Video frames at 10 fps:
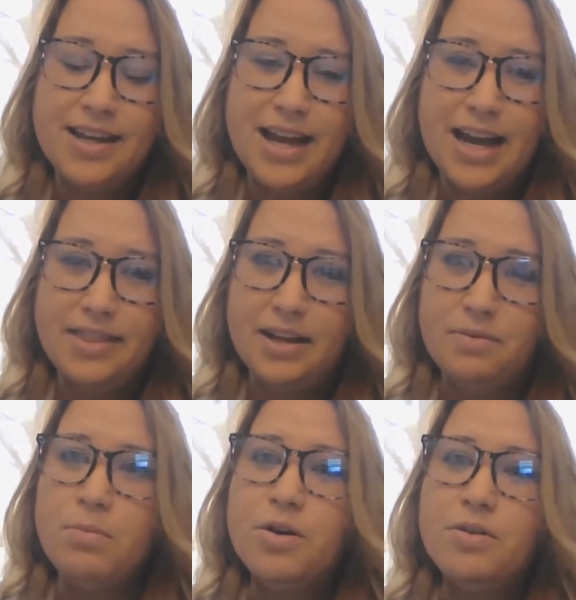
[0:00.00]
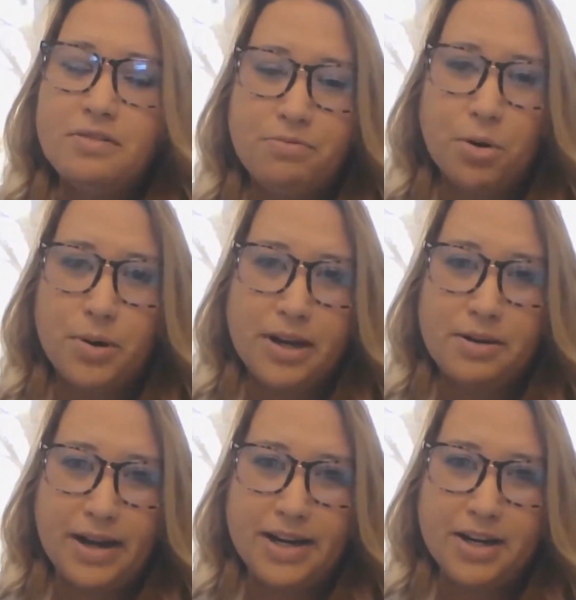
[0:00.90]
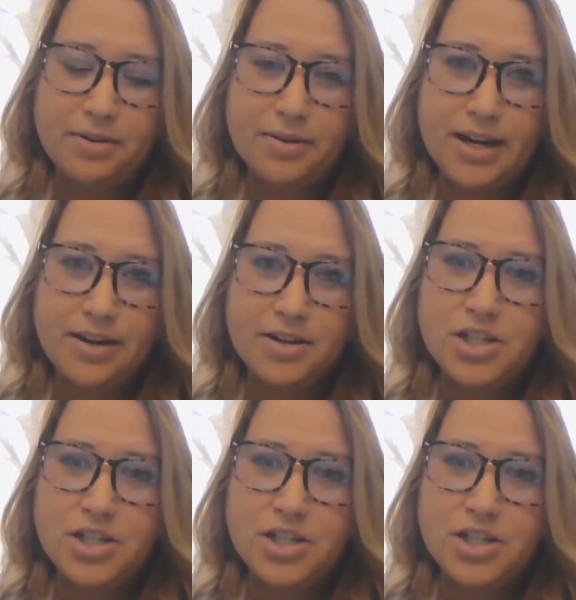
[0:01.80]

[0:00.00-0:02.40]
And then moving forward in my career,